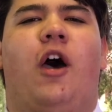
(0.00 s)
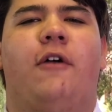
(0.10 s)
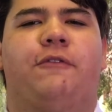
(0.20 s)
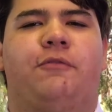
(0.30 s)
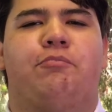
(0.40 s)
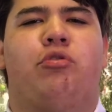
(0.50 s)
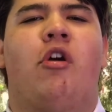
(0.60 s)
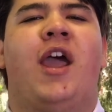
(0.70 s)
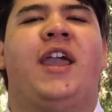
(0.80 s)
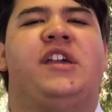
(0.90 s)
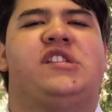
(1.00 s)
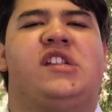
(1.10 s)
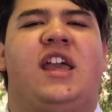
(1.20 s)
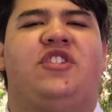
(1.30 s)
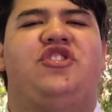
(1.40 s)
of praise
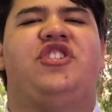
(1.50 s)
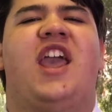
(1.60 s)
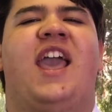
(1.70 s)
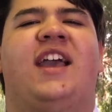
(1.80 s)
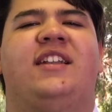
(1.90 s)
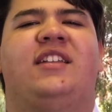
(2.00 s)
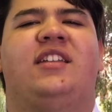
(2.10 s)
and chant.